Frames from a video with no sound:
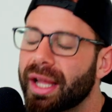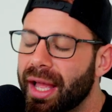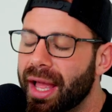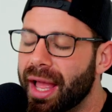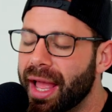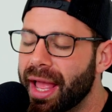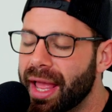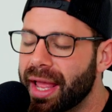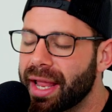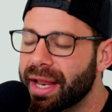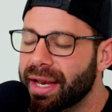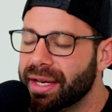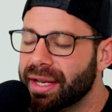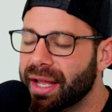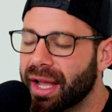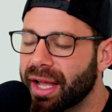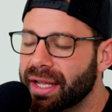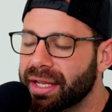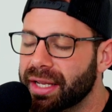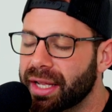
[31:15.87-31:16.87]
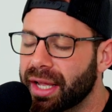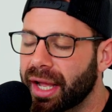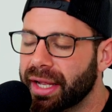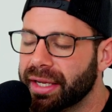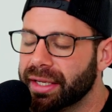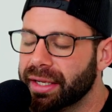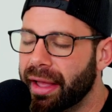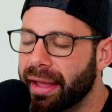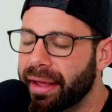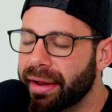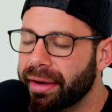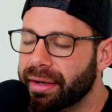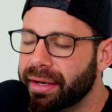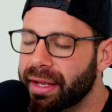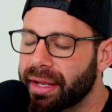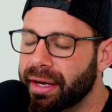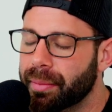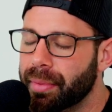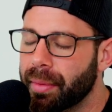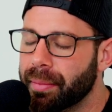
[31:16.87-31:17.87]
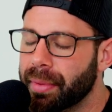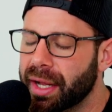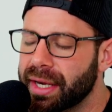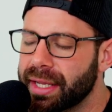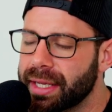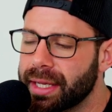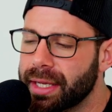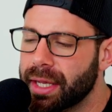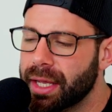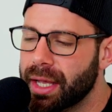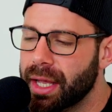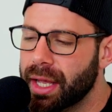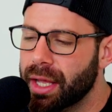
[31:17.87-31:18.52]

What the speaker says: And I had hit up a buddy